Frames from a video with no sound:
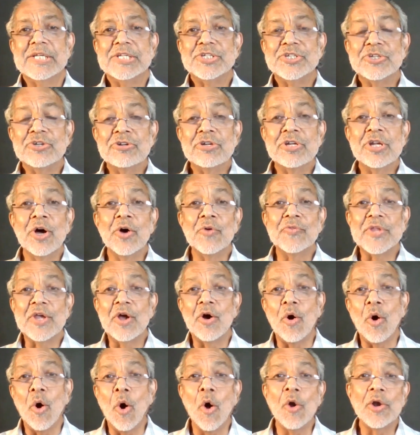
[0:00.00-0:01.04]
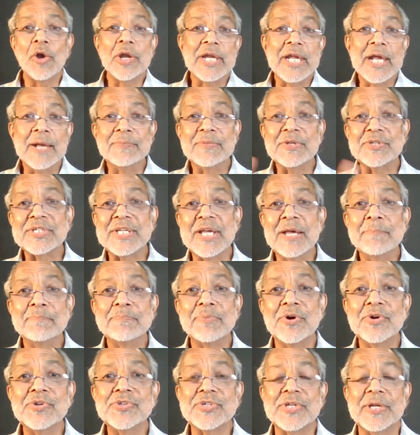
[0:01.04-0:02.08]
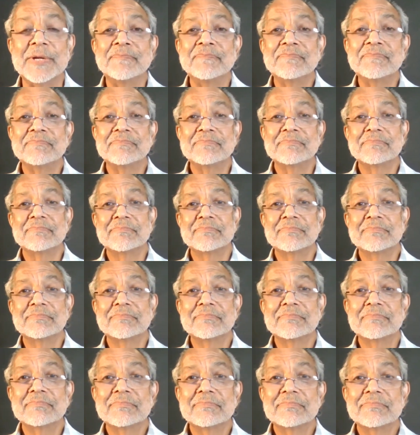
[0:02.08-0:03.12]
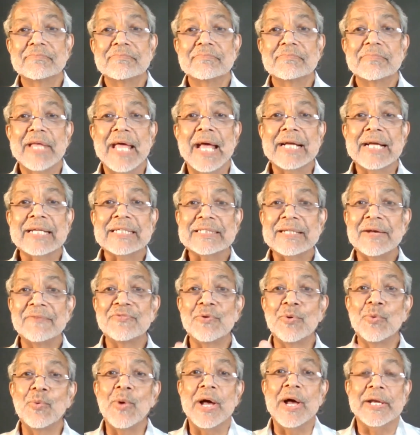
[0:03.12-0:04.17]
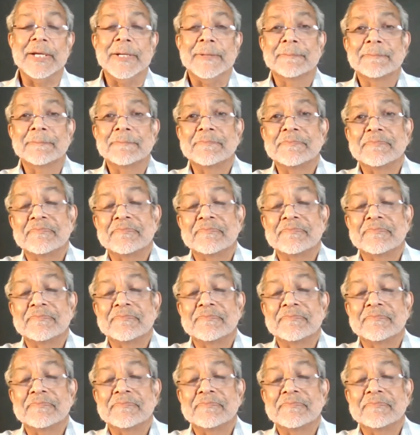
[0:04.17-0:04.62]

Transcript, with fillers: Did you know they all named the same person? Wow. Except for one.